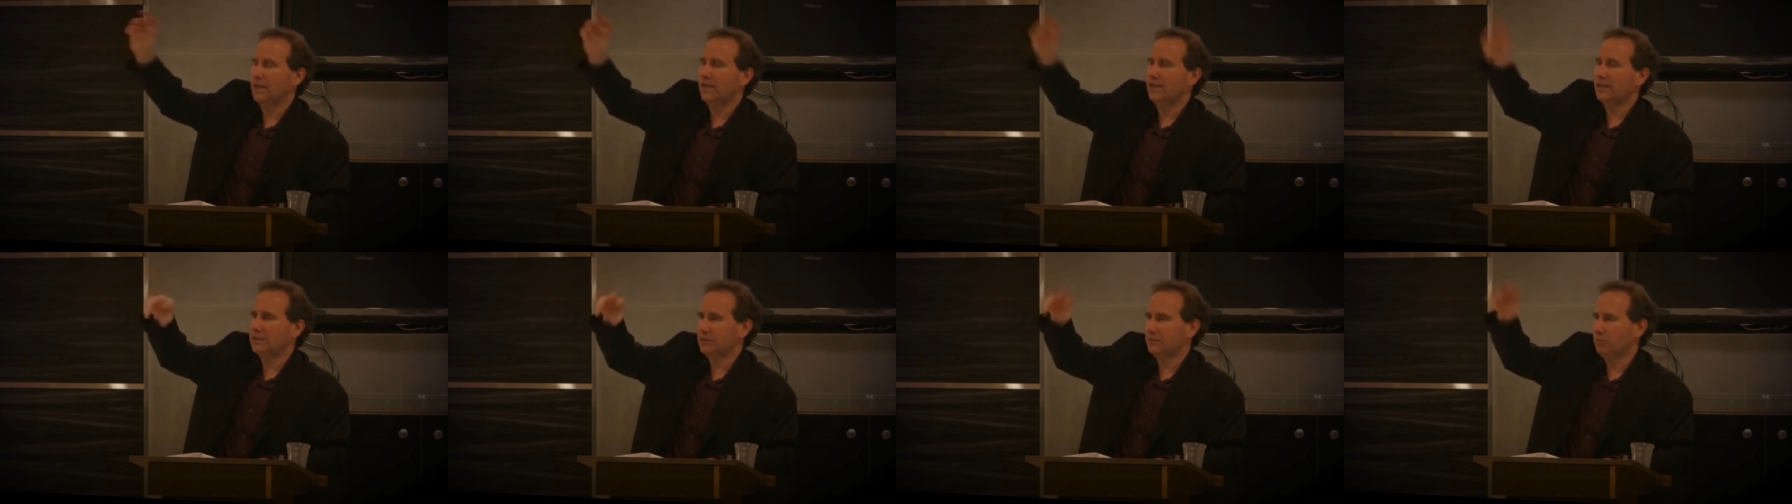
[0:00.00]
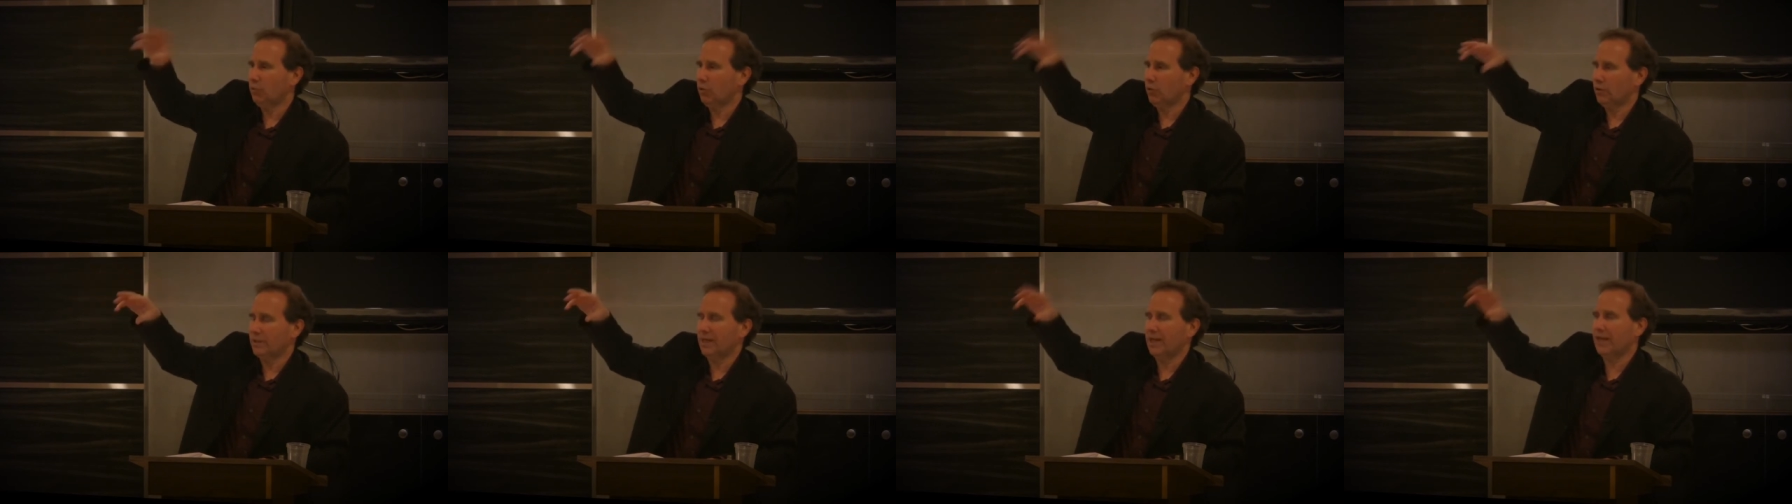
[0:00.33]
Is it
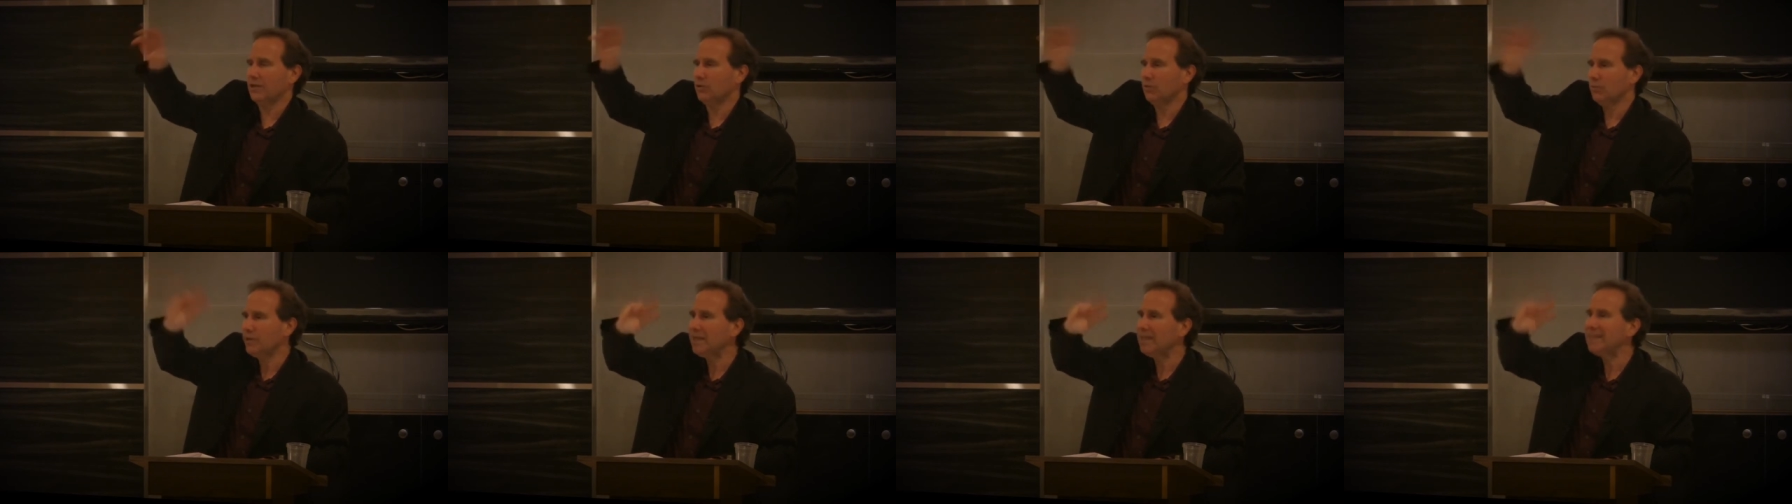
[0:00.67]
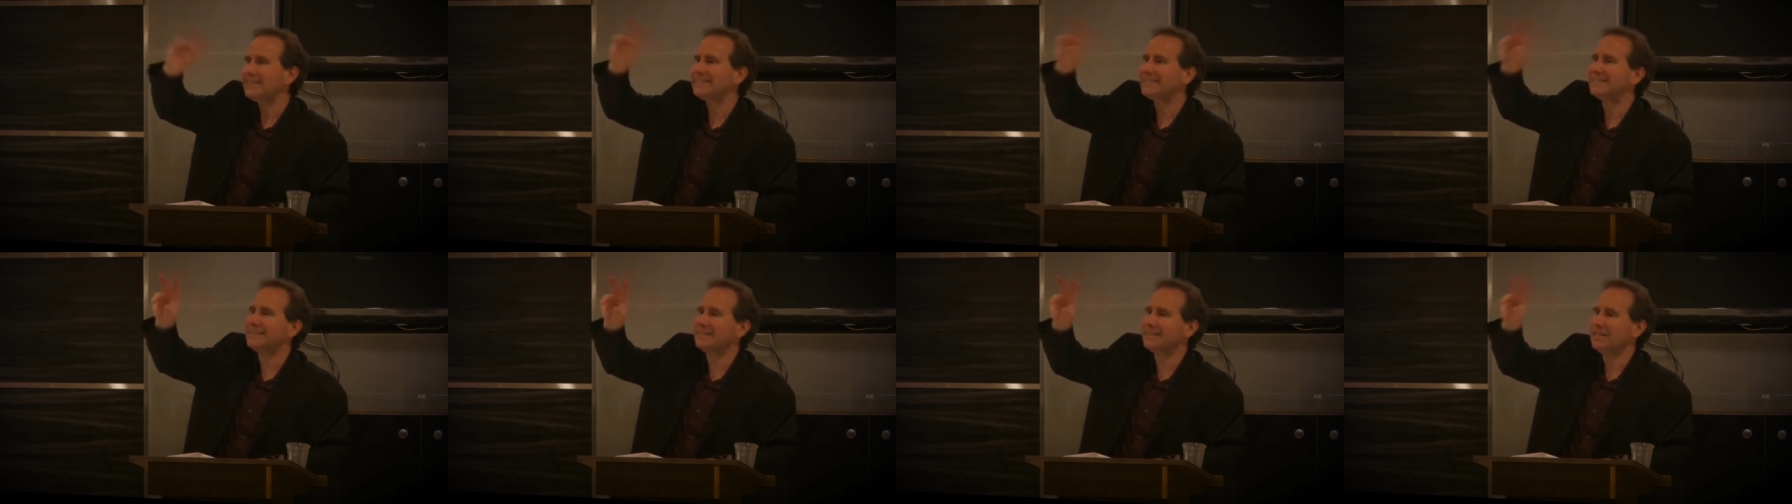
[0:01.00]
important? And the
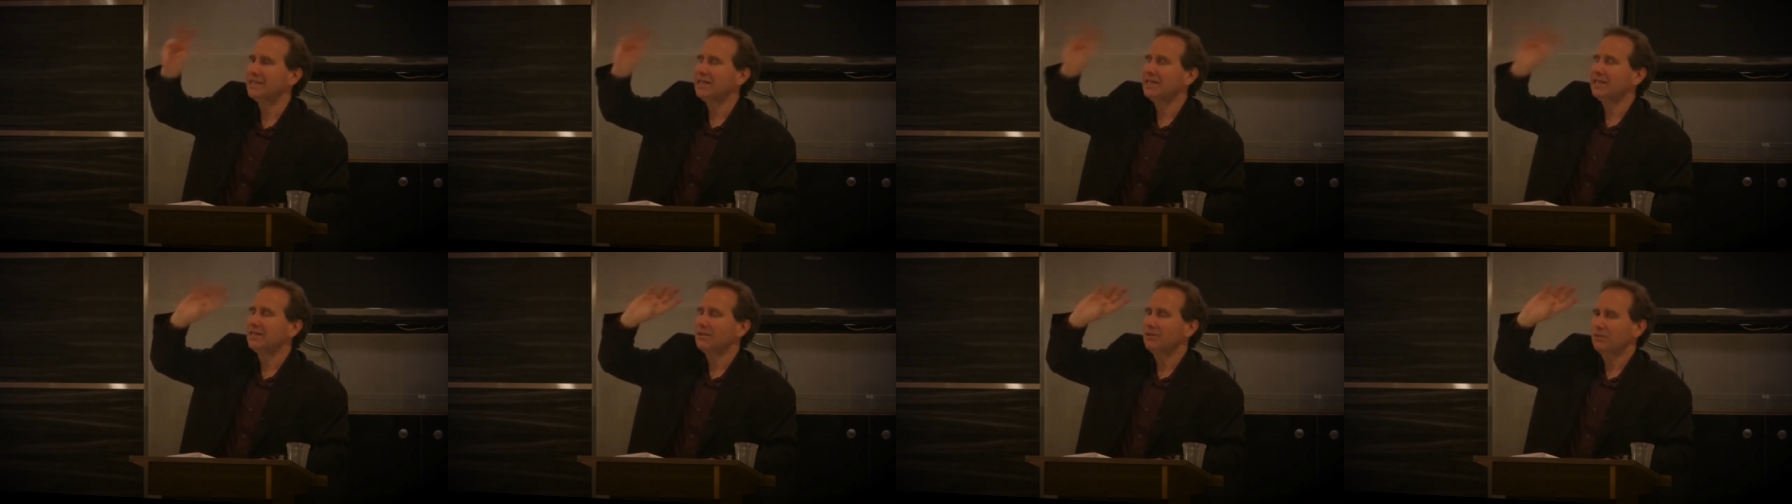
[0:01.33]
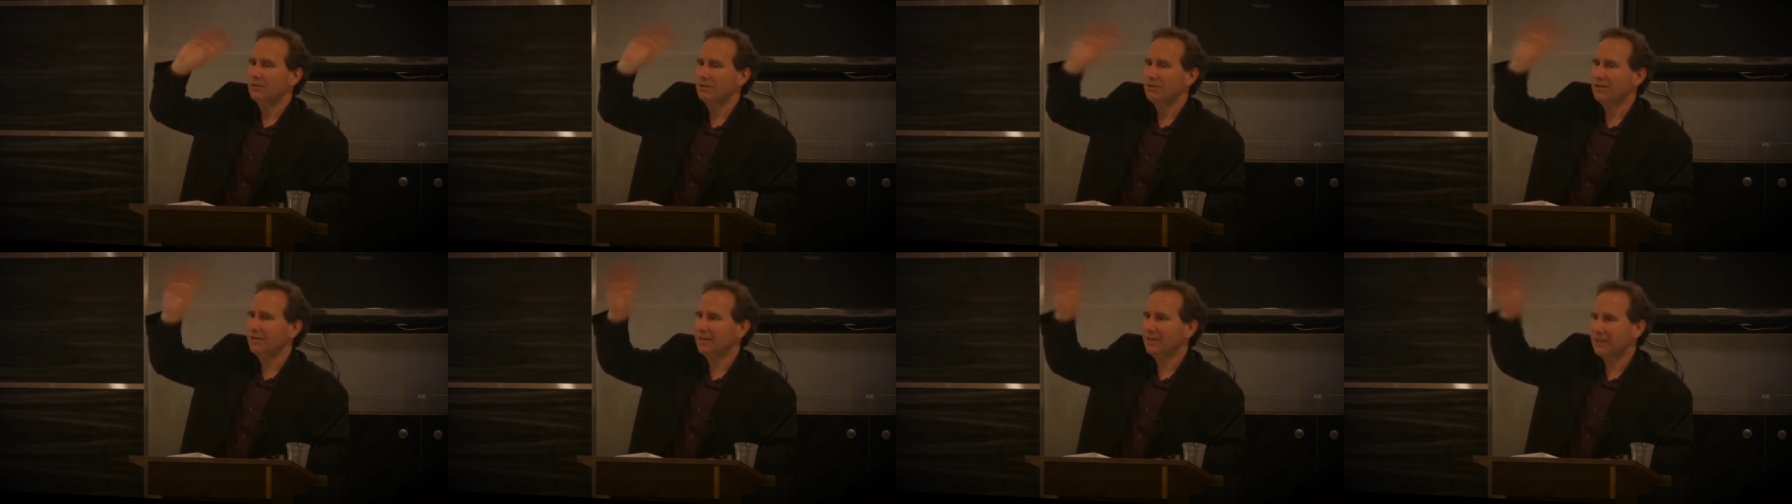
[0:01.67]
reason
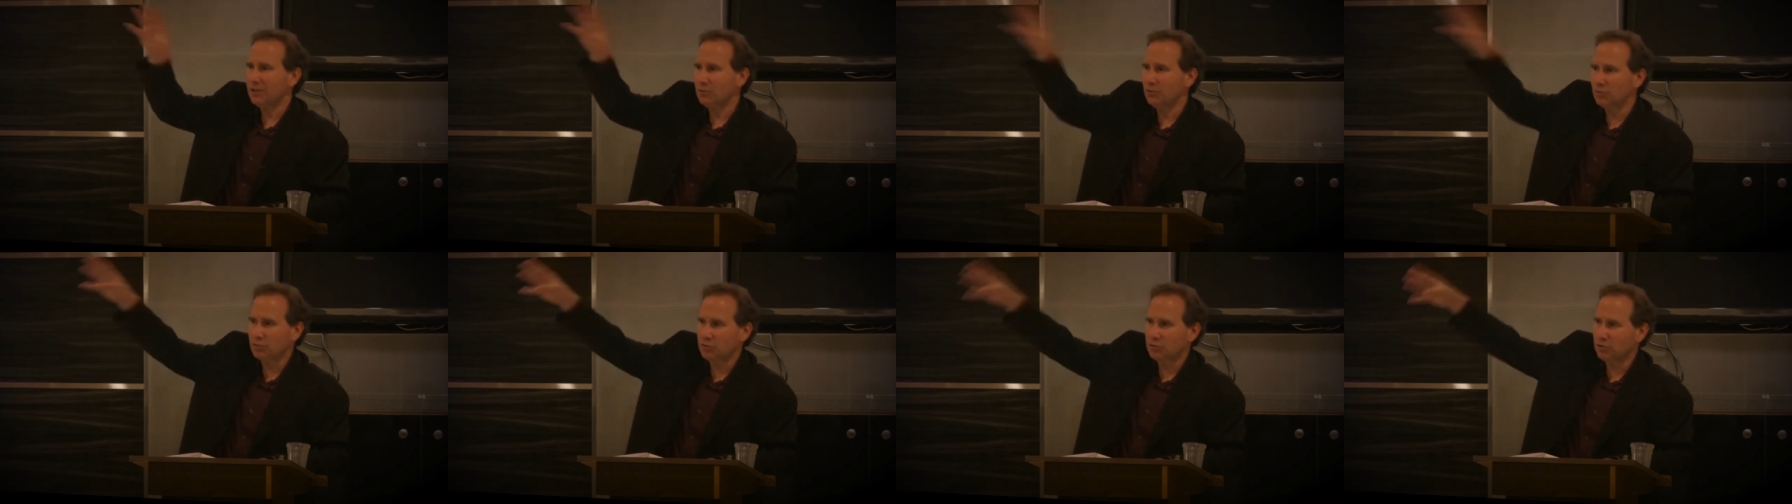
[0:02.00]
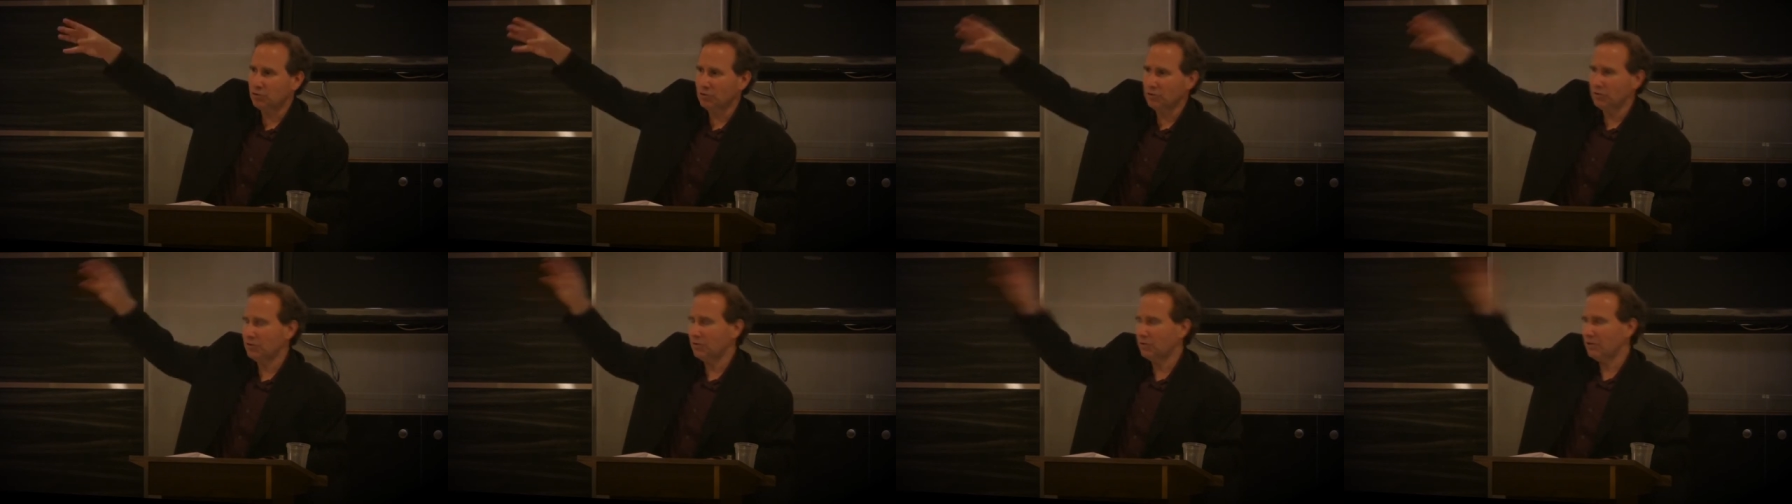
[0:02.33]
that you,
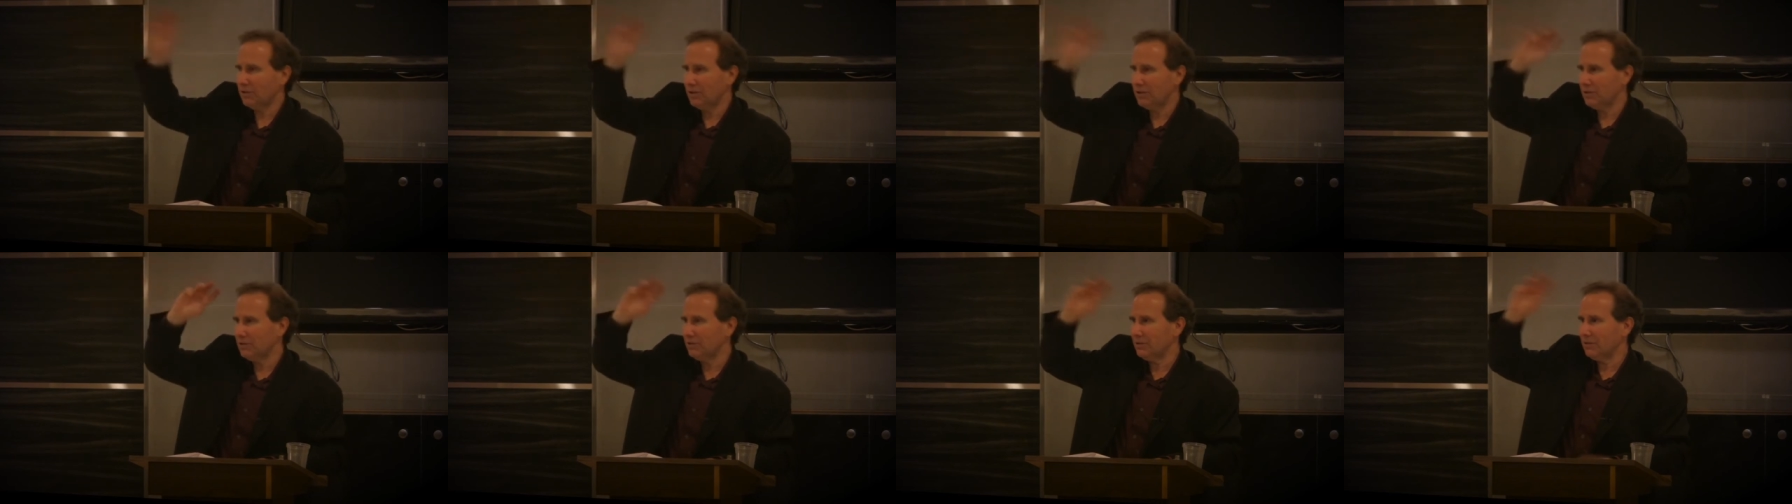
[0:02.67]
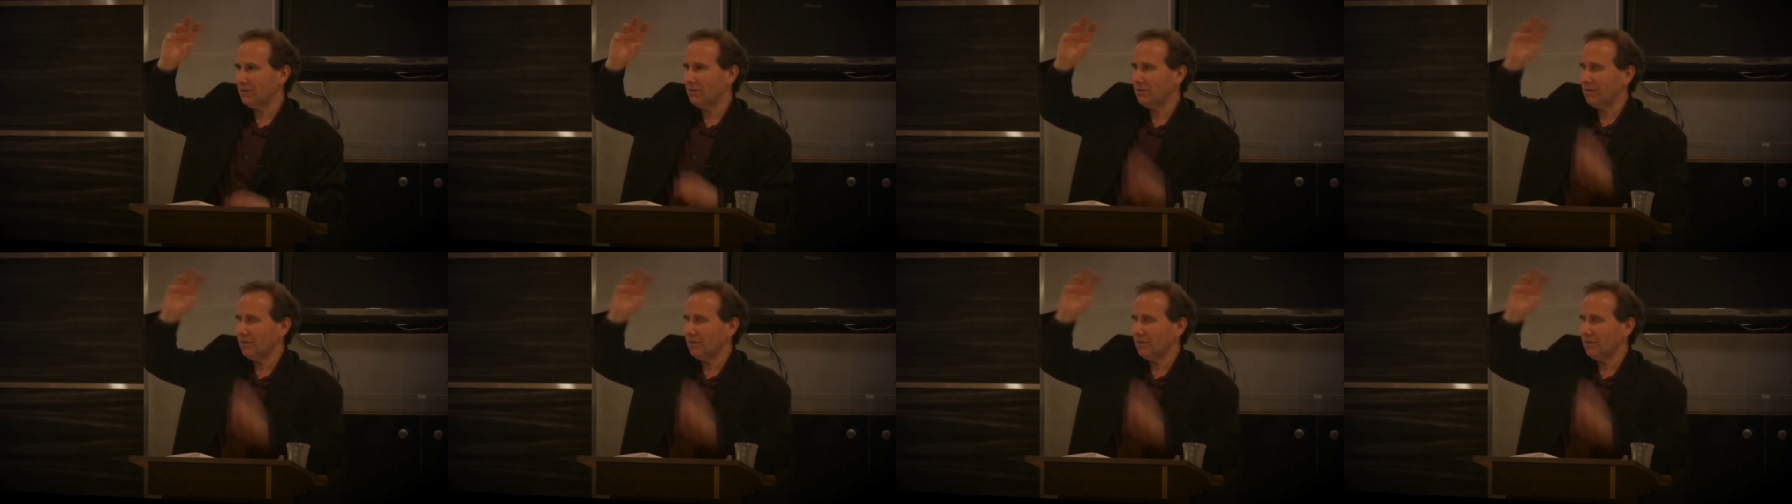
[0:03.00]
that